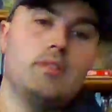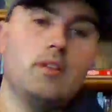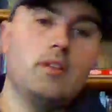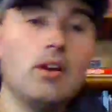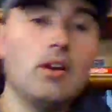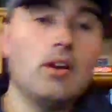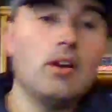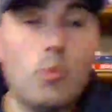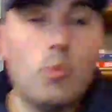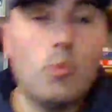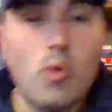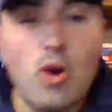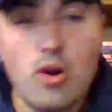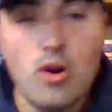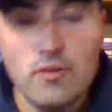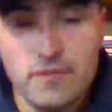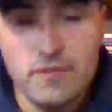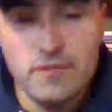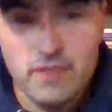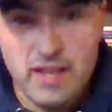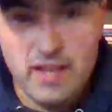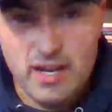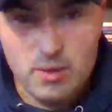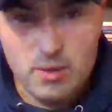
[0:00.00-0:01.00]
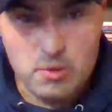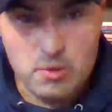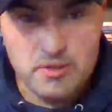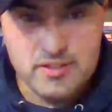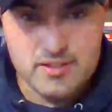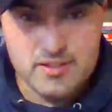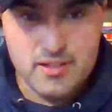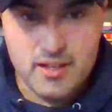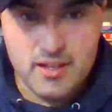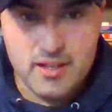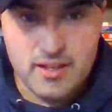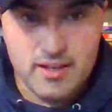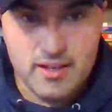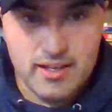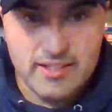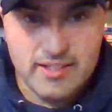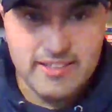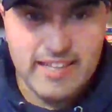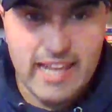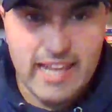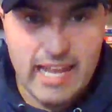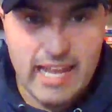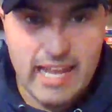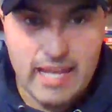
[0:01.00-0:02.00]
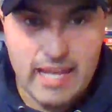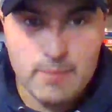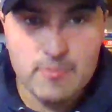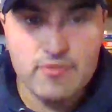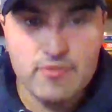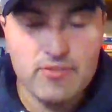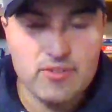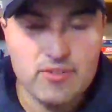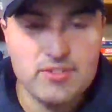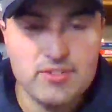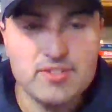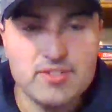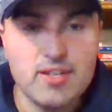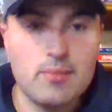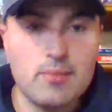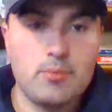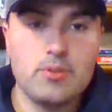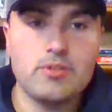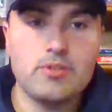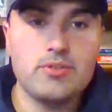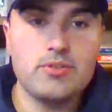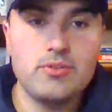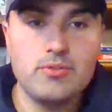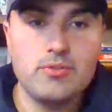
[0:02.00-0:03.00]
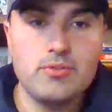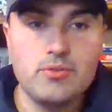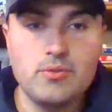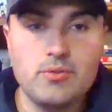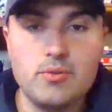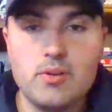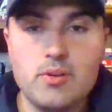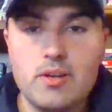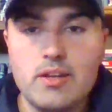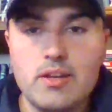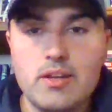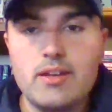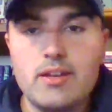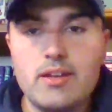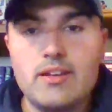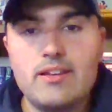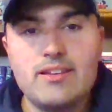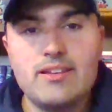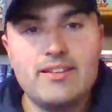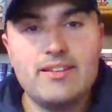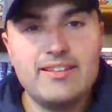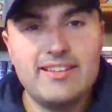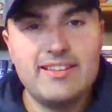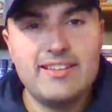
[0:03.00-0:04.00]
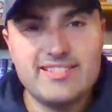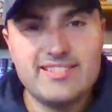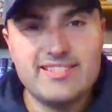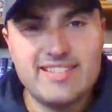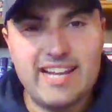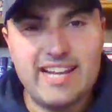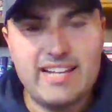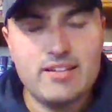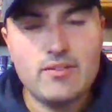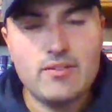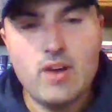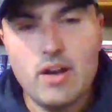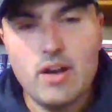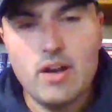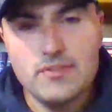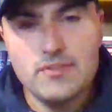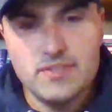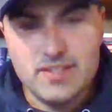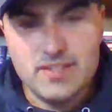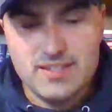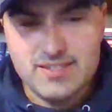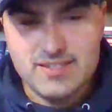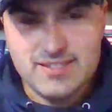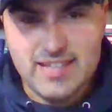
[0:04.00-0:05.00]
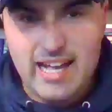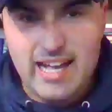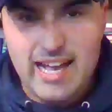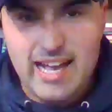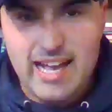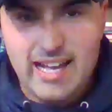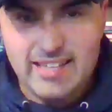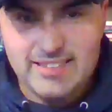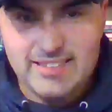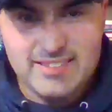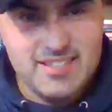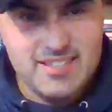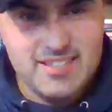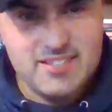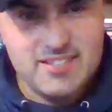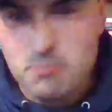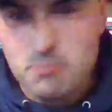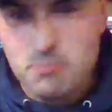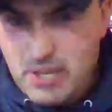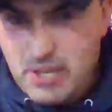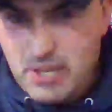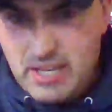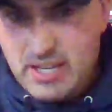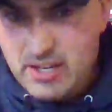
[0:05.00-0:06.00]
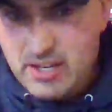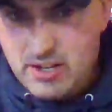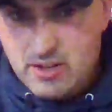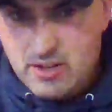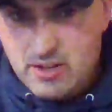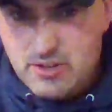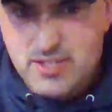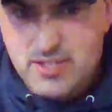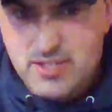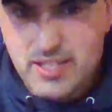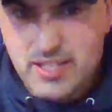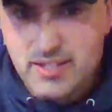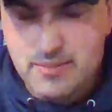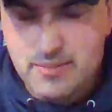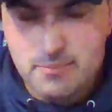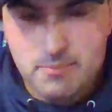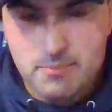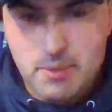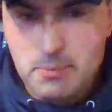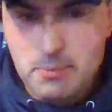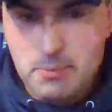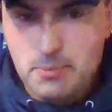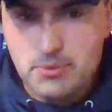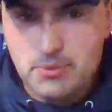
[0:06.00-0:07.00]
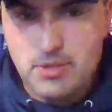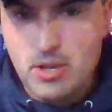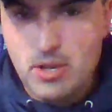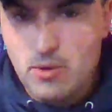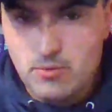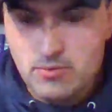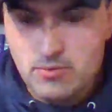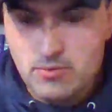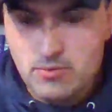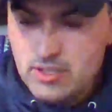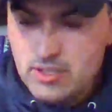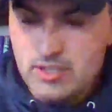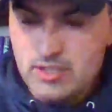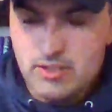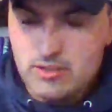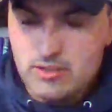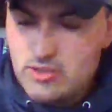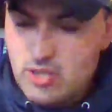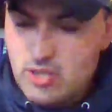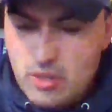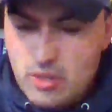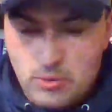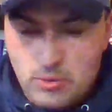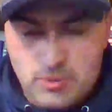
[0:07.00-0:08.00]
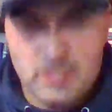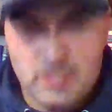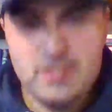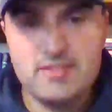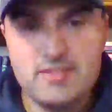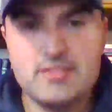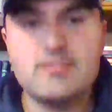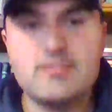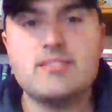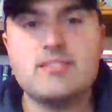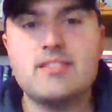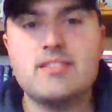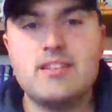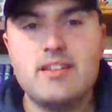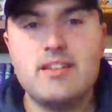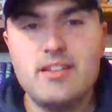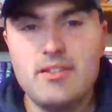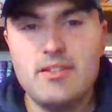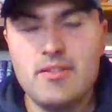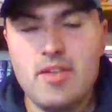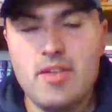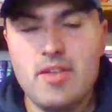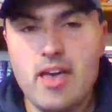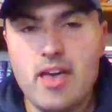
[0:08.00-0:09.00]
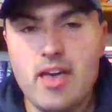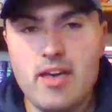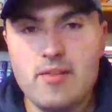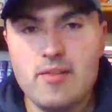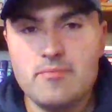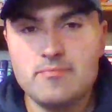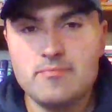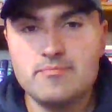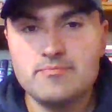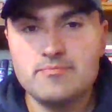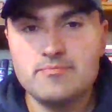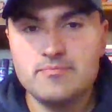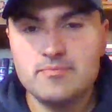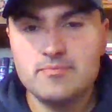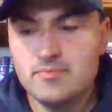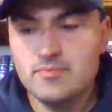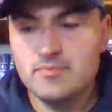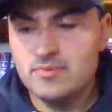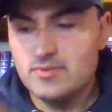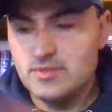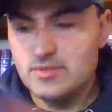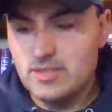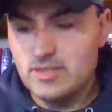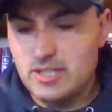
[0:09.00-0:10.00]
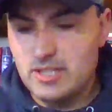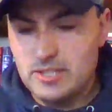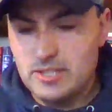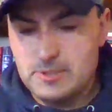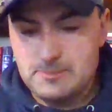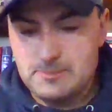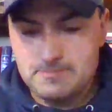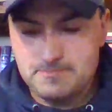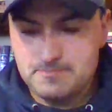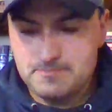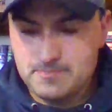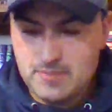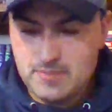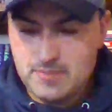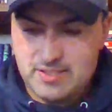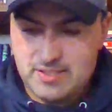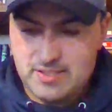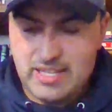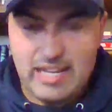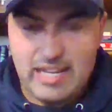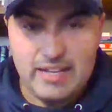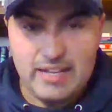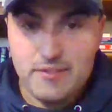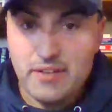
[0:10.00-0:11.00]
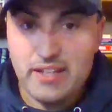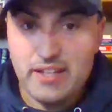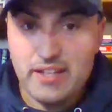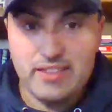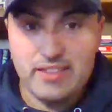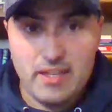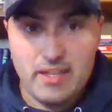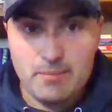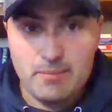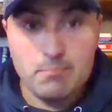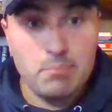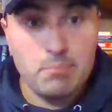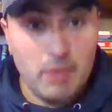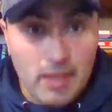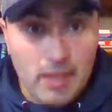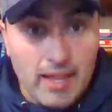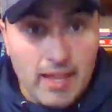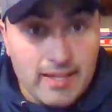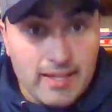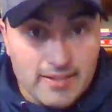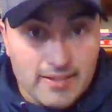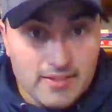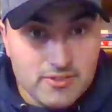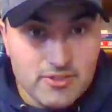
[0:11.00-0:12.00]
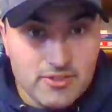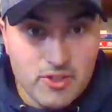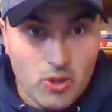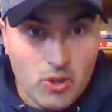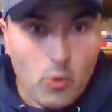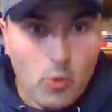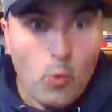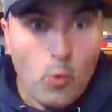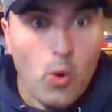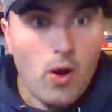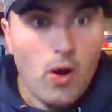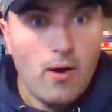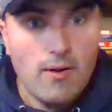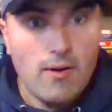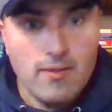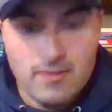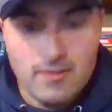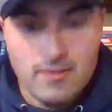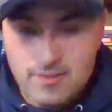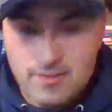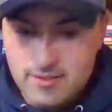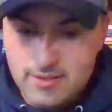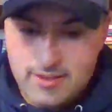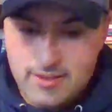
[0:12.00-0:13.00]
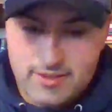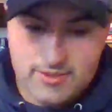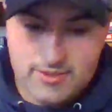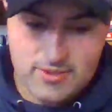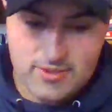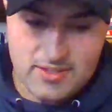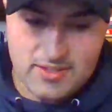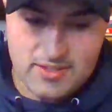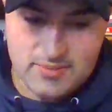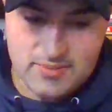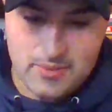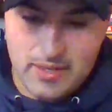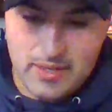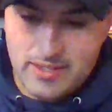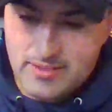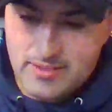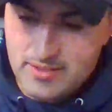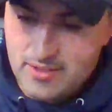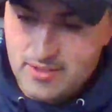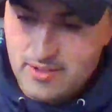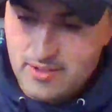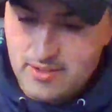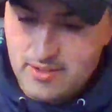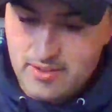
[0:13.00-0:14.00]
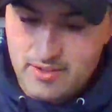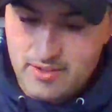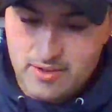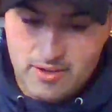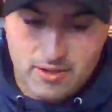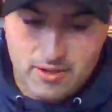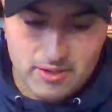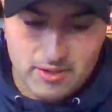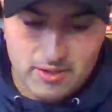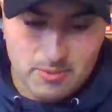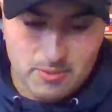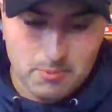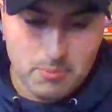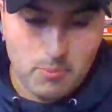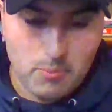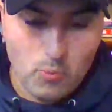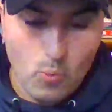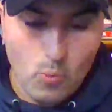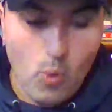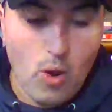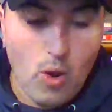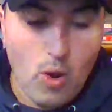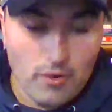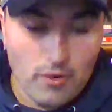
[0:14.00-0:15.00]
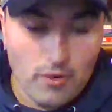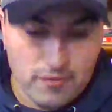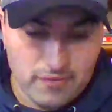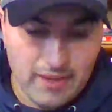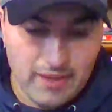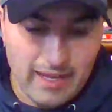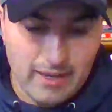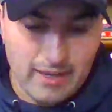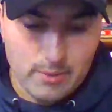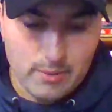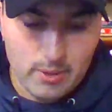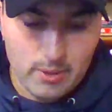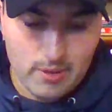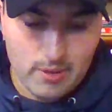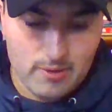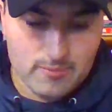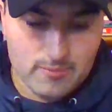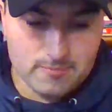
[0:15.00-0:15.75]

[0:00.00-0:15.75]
A wallflower is a name for someone who is kind of off to the side, disappears, like people don't notice them. It's kind of like they blend into the wall. So that's why they're called a wallflower.